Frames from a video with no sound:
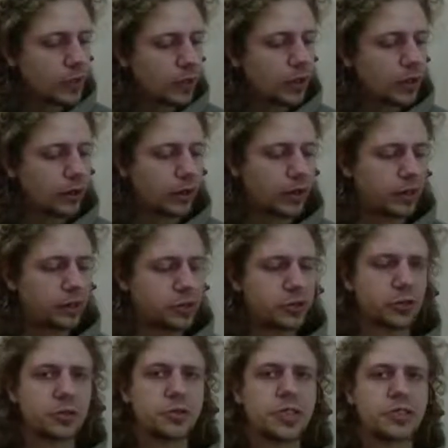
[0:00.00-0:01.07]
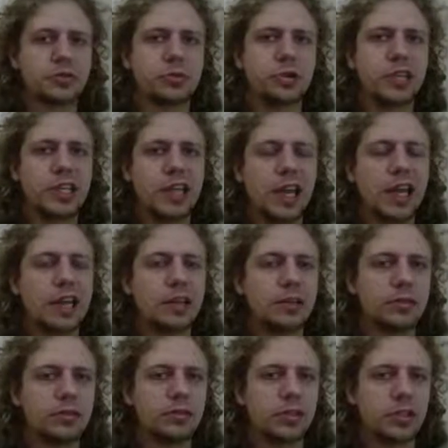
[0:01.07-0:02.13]
Alright, Inner Circle says rook e8
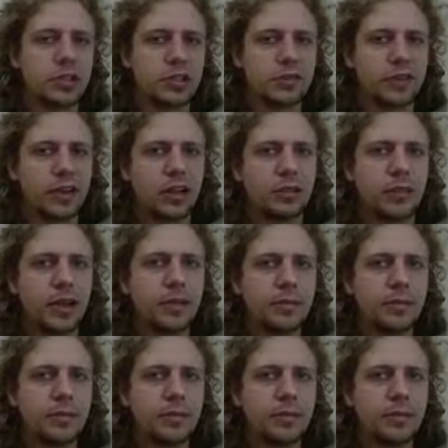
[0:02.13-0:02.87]
for the development.